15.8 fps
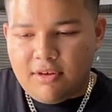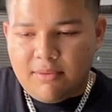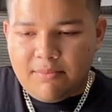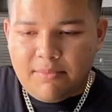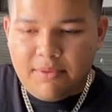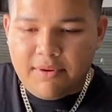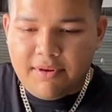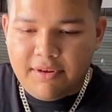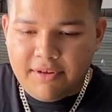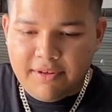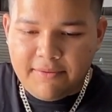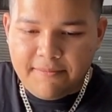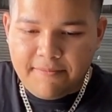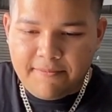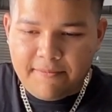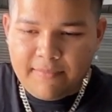
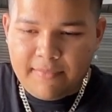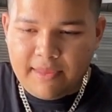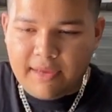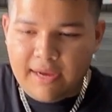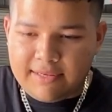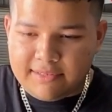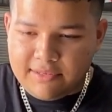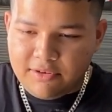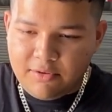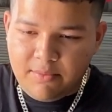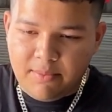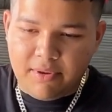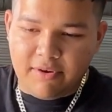but has a little bit